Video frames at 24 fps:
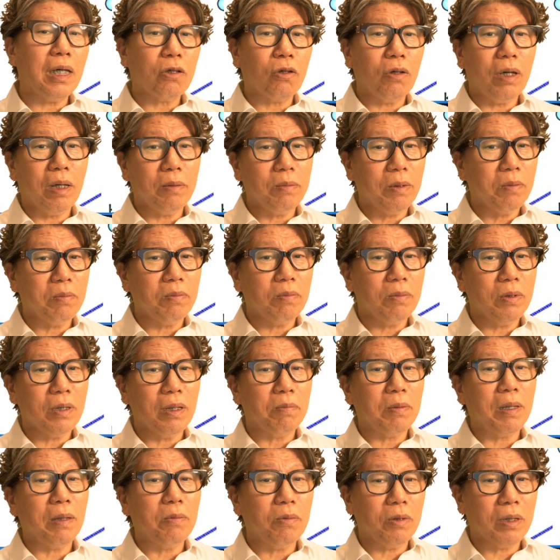about dental
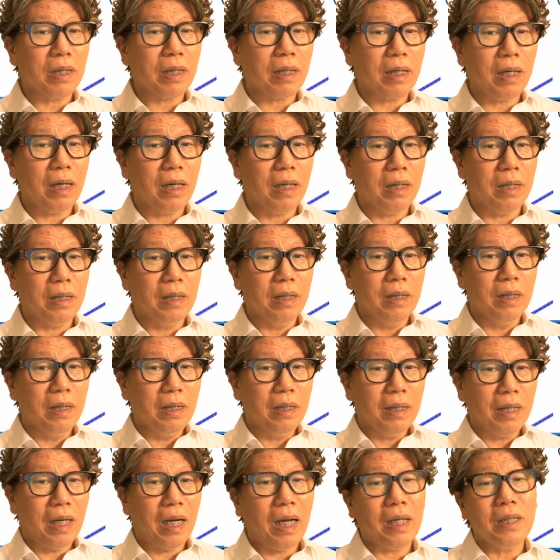occlusion leads to
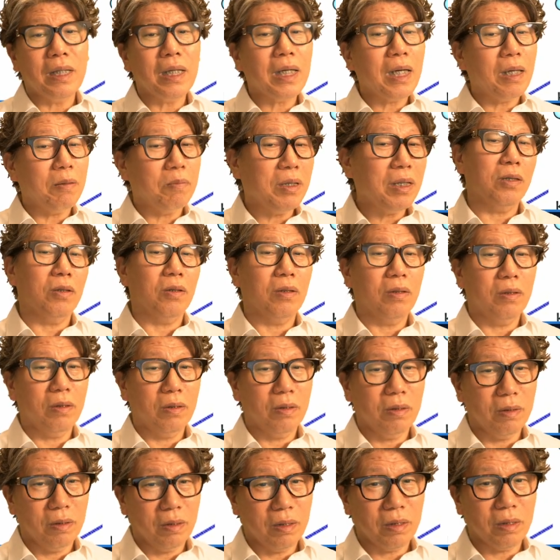reduced stability.
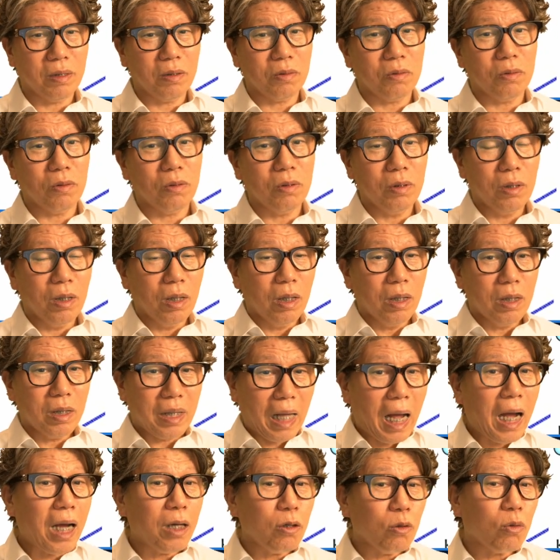
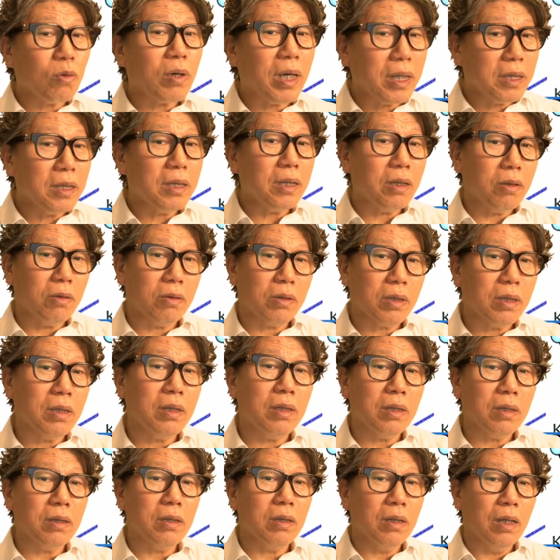All claimed effects do
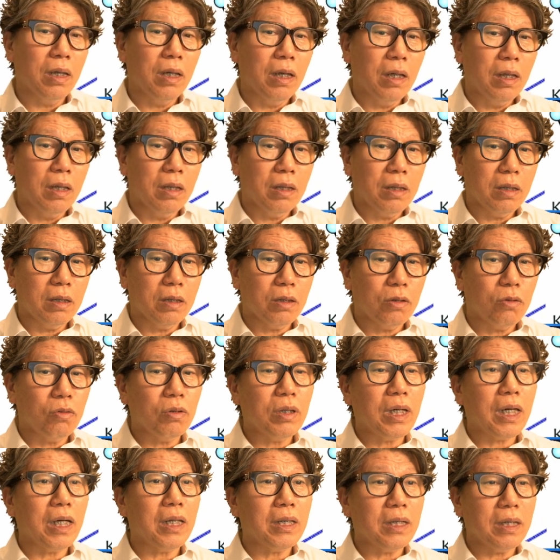indeed exist.
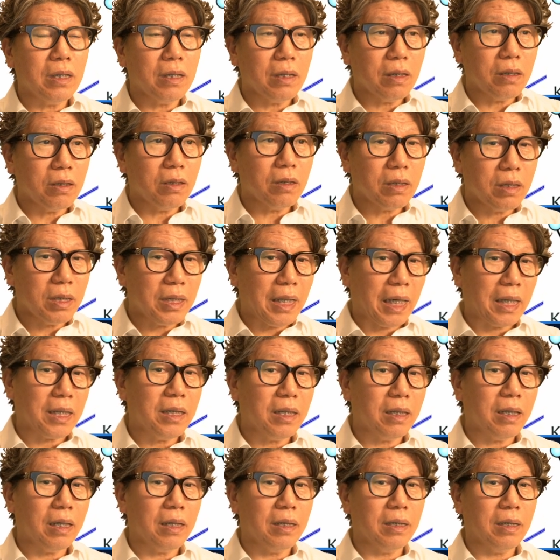The devices and
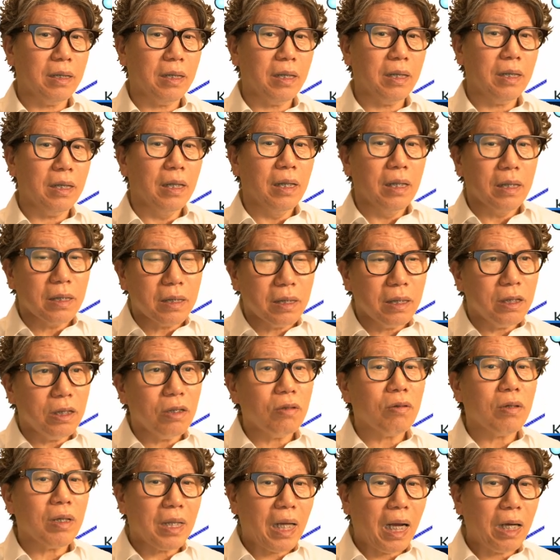treatments being discussed are
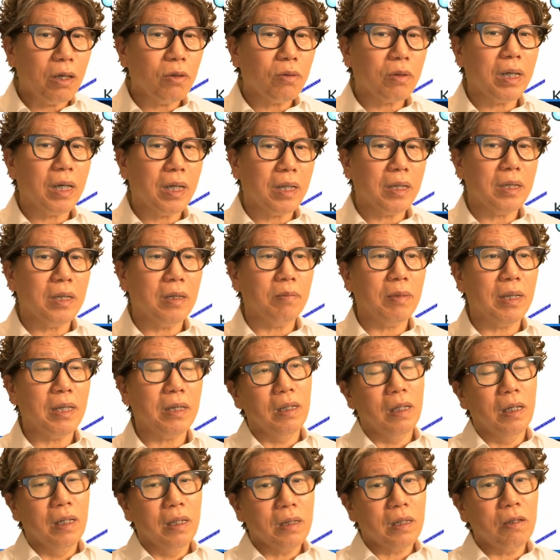all effective, however.
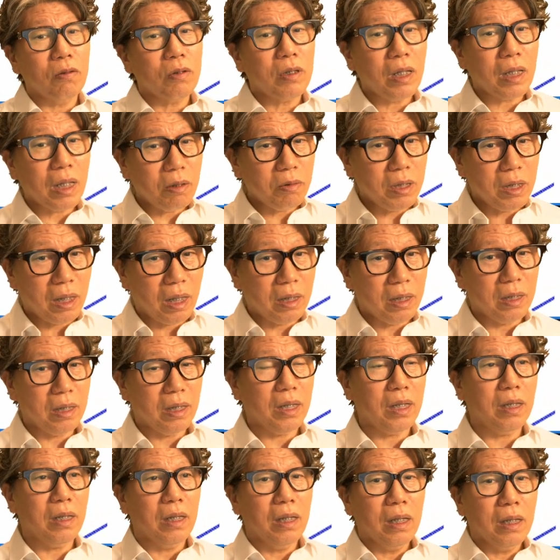Consider the
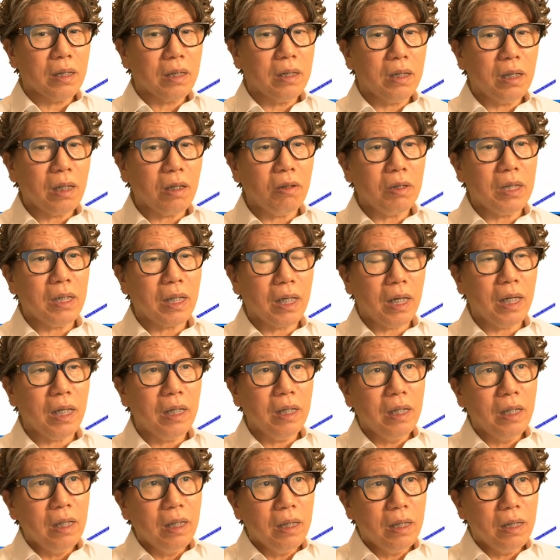concept that the position of
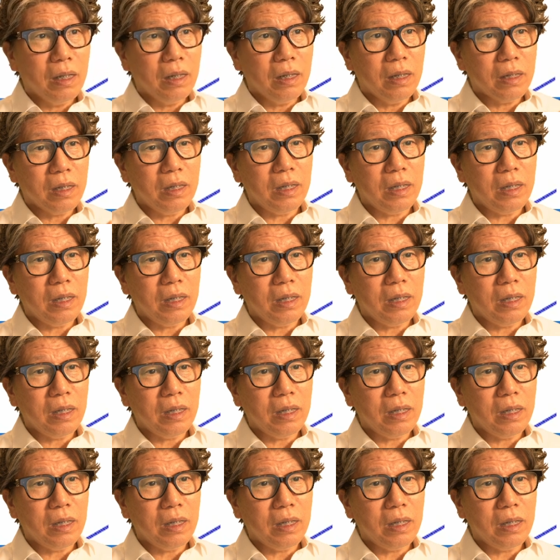the jaw,